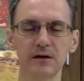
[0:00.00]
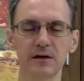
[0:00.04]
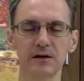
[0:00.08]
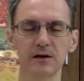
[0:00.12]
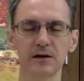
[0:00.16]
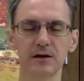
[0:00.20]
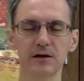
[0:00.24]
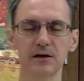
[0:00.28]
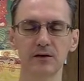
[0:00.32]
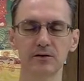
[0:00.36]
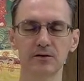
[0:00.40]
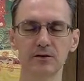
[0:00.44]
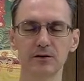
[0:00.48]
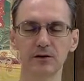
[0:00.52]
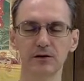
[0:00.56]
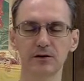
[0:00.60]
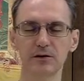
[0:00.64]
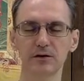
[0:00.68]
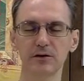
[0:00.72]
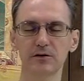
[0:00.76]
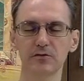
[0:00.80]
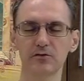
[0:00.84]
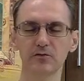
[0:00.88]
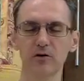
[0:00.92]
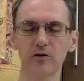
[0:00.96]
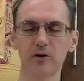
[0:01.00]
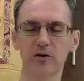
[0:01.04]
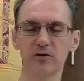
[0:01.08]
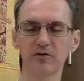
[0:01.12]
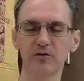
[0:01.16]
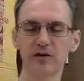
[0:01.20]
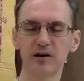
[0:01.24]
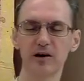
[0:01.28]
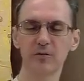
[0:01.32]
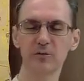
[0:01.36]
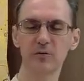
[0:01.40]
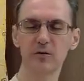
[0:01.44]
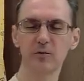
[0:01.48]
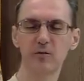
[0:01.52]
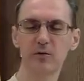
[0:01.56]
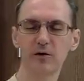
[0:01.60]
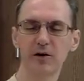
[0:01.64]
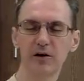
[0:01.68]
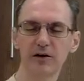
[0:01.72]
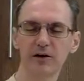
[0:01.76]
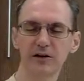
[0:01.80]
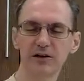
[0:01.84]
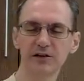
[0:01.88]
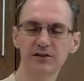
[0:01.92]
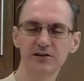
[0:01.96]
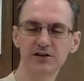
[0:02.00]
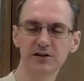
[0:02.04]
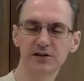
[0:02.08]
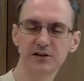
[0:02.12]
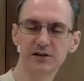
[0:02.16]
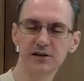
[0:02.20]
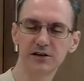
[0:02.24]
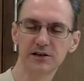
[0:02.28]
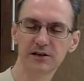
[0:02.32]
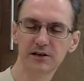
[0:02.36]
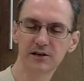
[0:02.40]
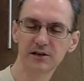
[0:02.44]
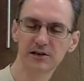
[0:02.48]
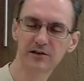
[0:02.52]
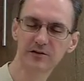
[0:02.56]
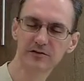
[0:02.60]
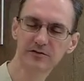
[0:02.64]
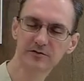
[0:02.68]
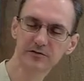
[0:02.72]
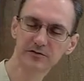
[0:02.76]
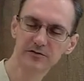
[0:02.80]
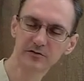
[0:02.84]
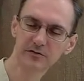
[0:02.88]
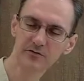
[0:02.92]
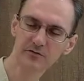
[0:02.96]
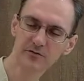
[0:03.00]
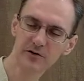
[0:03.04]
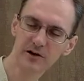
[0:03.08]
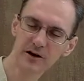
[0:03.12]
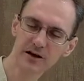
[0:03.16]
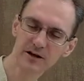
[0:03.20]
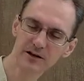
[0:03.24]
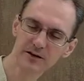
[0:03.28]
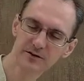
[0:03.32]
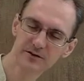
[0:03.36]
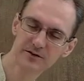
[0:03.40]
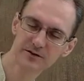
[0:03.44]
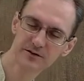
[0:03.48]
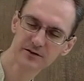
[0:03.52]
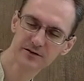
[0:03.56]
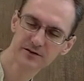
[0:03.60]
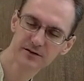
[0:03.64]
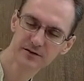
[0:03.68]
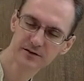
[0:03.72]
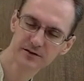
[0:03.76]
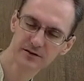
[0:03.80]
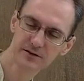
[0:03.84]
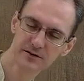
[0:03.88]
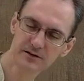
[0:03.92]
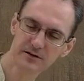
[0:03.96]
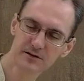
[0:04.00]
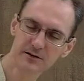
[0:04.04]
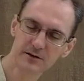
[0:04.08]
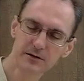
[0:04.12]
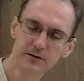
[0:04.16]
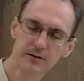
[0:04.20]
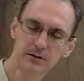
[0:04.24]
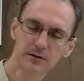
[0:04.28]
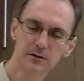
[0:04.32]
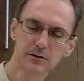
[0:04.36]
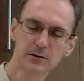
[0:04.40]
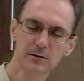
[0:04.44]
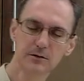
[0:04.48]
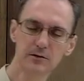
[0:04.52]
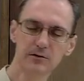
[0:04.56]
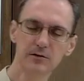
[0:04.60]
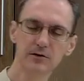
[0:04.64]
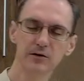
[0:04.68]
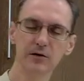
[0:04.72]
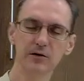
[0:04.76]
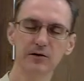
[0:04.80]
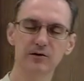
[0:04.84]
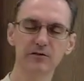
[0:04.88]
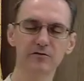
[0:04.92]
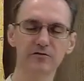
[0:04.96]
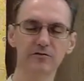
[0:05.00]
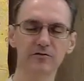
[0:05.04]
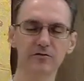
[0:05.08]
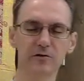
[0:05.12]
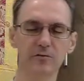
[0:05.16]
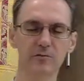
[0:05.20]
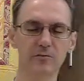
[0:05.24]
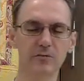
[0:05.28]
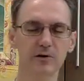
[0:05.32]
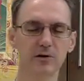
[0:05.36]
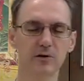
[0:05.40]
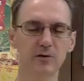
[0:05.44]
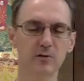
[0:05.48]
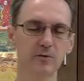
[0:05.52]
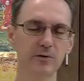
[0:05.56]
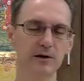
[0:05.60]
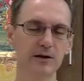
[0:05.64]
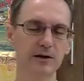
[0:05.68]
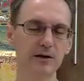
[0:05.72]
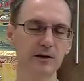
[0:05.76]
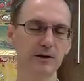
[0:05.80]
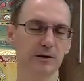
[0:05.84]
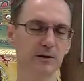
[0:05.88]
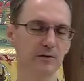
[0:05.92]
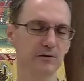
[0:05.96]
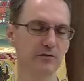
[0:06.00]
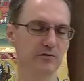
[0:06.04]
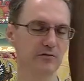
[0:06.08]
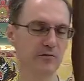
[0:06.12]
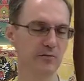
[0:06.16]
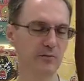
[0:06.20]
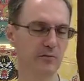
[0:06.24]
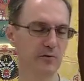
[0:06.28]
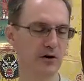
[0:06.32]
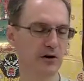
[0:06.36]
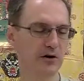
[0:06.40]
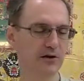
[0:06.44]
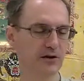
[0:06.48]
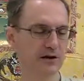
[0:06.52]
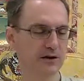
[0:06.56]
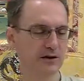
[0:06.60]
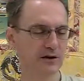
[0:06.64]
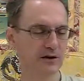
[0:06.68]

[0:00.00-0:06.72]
Just going to rock the upper body gently left to right. So going from awareness of the body,